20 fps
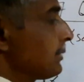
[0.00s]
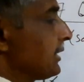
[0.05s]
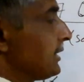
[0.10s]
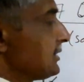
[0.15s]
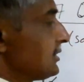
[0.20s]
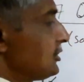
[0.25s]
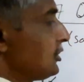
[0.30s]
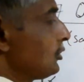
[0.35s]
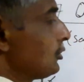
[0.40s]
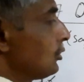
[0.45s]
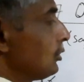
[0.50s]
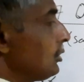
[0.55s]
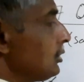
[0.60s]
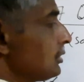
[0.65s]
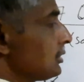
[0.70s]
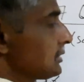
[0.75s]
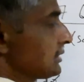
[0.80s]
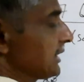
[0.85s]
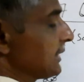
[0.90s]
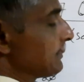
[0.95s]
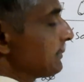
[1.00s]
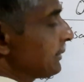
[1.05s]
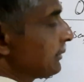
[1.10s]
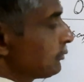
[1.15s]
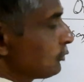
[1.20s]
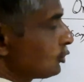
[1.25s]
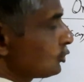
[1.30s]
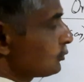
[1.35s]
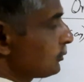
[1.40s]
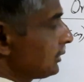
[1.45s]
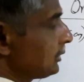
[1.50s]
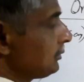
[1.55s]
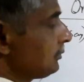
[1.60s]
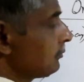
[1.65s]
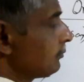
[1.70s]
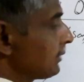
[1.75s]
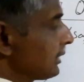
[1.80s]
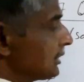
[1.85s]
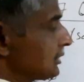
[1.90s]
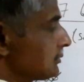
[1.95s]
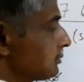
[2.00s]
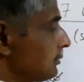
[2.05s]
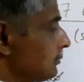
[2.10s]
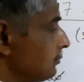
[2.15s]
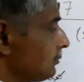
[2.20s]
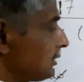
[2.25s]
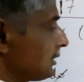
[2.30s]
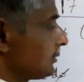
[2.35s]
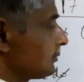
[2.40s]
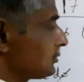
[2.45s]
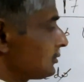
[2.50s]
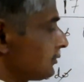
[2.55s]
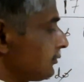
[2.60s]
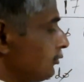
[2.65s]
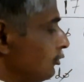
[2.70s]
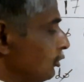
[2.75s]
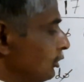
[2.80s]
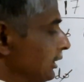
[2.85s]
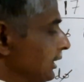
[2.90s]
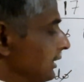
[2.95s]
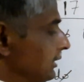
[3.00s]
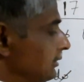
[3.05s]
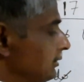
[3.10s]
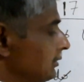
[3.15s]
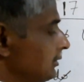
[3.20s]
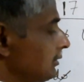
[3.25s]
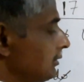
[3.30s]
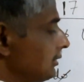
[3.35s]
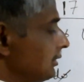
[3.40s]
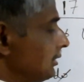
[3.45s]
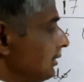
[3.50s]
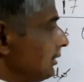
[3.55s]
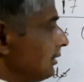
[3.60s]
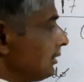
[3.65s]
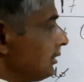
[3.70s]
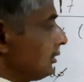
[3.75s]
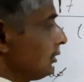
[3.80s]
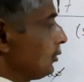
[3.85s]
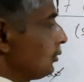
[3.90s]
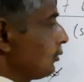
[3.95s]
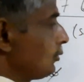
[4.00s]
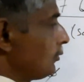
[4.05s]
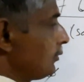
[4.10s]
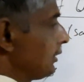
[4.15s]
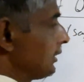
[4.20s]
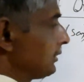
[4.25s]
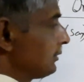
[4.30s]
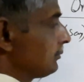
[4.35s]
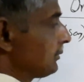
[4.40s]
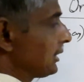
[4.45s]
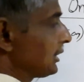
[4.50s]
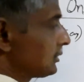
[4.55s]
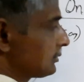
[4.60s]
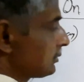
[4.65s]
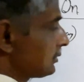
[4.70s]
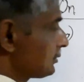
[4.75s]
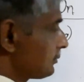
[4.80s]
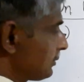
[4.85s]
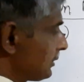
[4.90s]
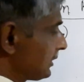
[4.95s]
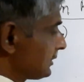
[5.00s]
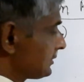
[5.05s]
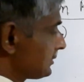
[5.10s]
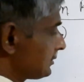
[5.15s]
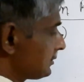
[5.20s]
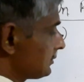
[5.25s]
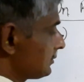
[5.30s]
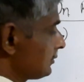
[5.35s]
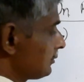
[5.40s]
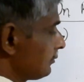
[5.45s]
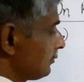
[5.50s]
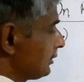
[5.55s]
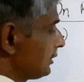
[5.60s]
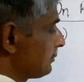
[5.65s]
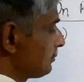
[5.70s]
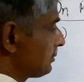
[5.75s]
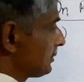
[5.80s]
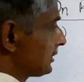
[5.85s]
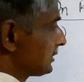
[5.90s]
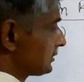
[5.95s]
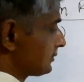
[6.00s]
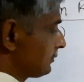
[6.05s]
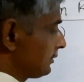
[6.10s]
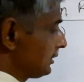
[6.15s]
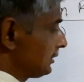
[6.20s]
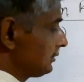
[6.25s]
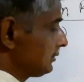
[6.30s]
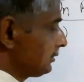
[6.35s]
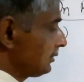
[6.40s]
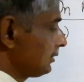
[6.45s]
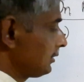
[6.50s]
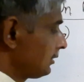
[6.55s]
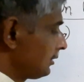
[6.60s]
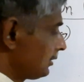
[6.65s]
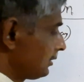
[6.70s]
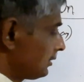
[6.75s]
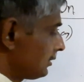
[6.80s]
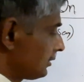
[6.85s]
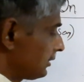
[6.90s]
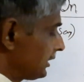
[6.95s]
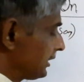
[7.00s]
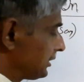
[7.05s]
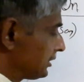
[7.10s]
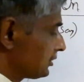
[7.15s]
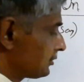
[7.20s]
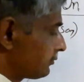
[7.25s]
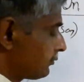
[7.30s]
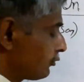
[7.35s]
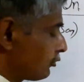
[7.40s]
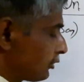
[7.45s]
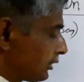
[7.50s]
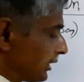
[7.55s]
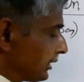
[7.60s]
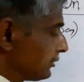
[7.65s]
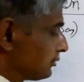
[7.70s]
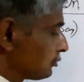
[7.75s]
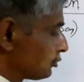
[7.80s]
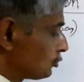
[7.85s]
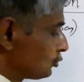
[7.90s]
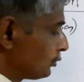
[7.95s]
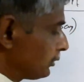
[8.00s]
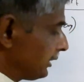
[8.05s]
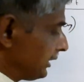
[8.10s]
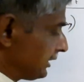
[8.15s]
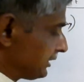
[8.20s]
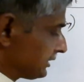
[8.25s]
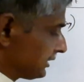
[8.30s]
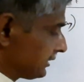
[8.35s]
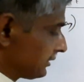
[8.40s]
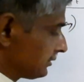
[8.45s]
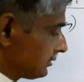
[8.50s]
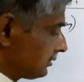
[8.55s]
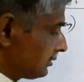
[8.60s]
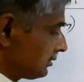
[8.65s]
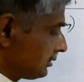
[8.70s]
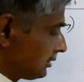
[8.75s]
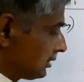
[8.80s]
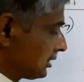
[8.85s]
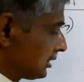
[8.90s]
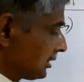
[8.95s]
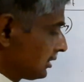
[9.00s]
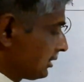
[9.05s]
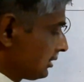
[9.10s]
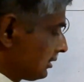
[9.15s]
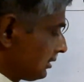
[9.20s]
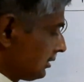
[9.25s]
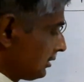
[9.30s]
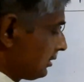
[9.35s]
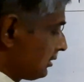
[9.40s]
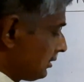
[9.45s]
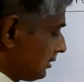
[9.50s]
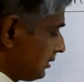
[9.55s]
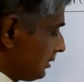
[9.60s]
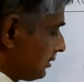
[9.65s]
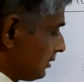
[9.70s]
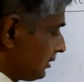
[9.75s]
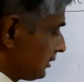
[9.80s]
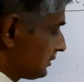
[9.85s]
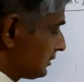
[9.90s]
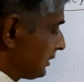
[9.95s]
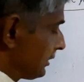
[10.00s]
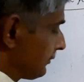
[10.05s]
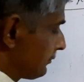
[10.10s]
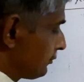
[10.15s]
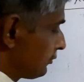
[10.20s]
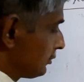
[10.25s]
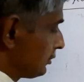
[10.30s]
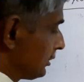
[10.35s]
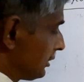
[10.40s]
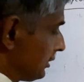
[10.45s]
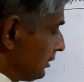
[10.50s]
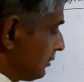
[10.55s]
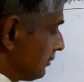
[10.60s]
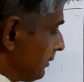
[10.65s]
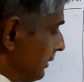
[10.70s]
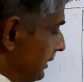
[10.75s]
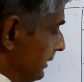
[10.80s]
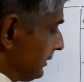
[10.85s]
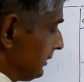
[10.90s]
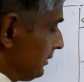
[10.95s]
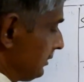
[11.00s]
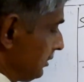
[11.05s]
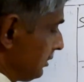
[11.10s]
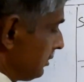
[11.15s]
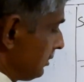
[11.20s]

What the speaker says: pi is 0, sin pi by 2 is 1, minus 1 becomes 4r. 1 minus was plus 1 plus 1, that is 4r into 2, 8r. This is therefore the required